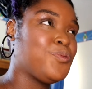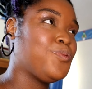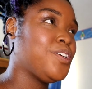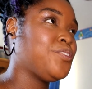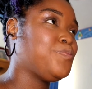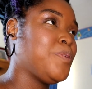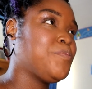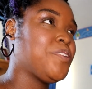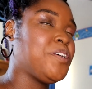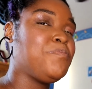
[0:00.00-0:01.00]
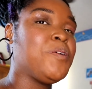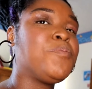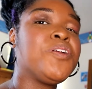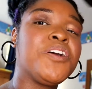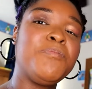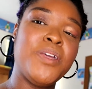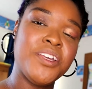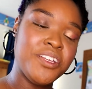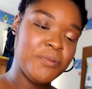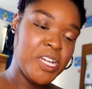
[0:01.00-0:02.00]
real memory of me putting on
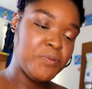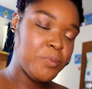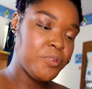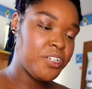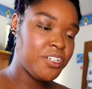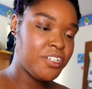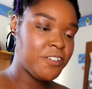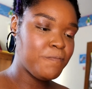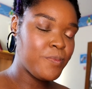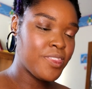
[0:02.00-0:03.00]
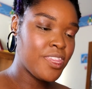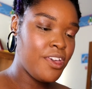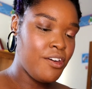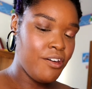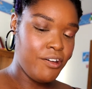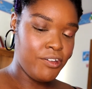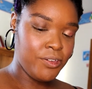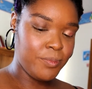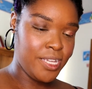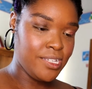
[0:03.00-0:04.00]
makeup, I remember
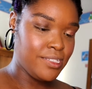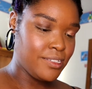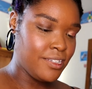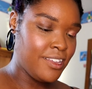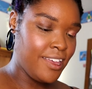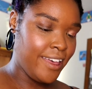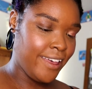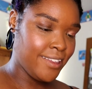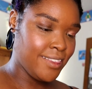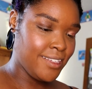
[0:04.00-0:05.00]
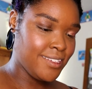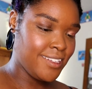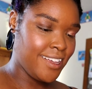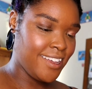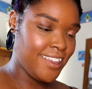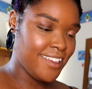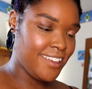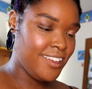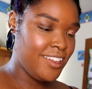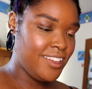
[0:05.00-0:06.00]
Almays had this like
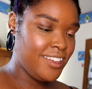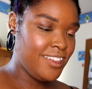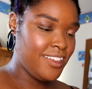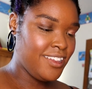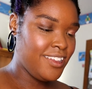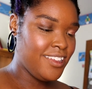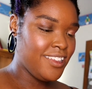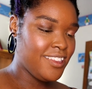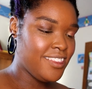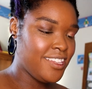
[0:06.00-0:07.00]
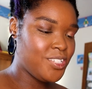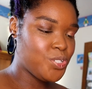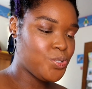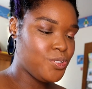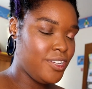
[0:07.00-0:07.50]
this